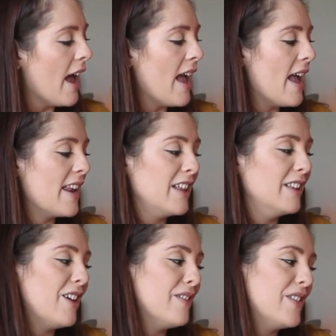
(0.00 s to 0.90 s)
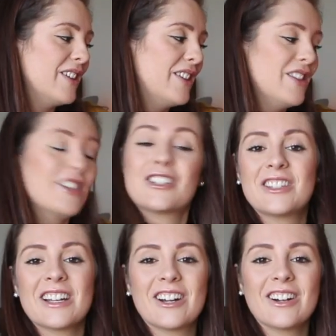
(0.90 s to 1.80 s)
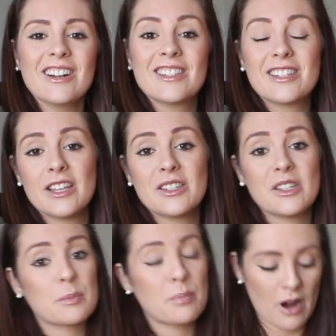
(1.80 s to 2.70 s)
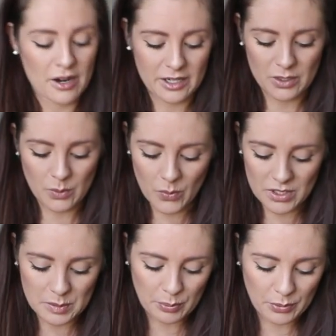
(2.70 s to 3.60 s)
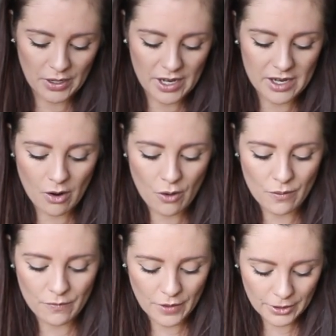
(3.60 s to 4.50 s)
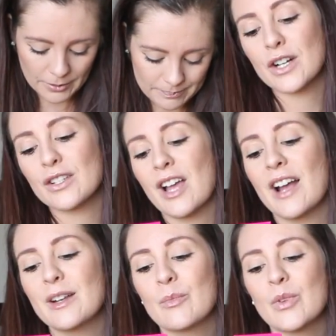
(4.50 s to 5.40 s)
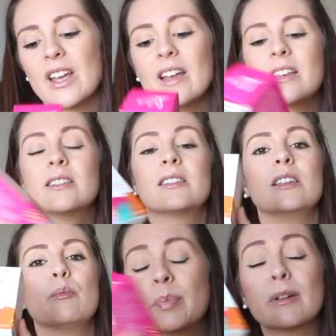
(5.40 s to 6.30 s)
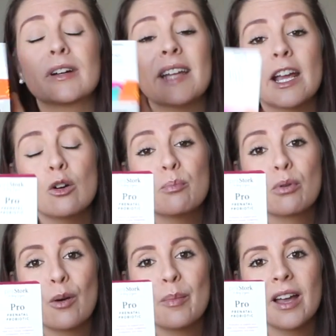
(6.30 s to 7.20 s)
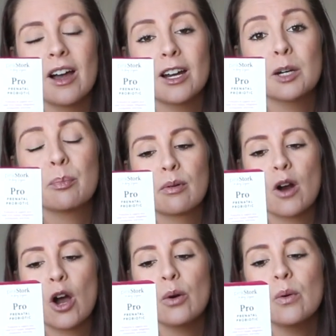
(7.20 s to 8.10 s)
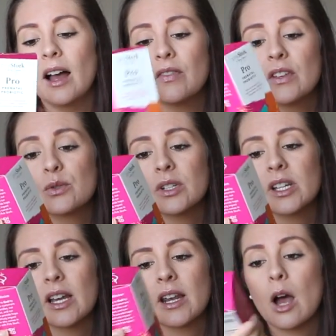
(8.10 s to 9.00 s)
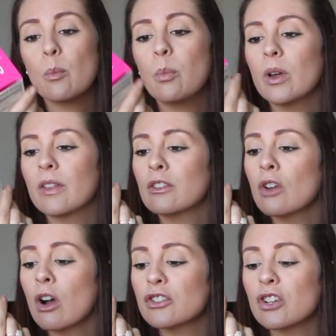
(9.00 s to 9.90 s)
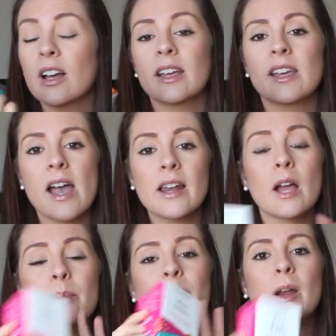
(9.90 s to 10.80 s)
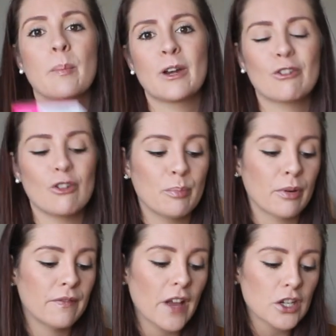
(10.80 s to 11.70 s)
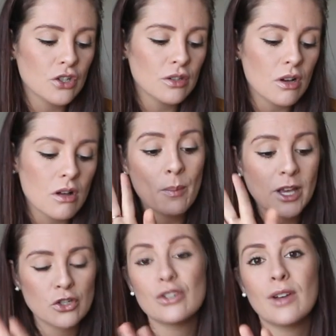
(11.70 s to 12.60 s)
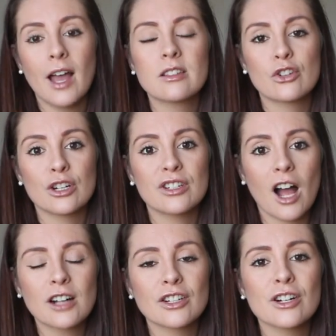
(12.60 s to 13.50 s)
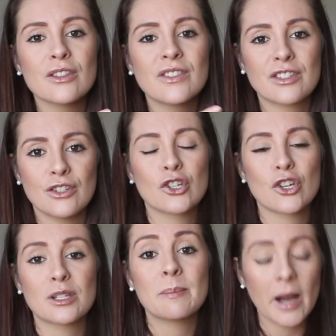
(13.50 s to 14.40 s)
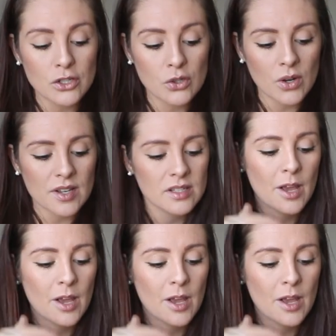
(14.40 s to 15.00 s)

And I love this sticker. It says this product was prayed over. First item we get is the Prenatal Probiotic Pro. And this really can help with nausea. Again, I'm not a medical professional. Make sure you ask your doctor. This is just my choice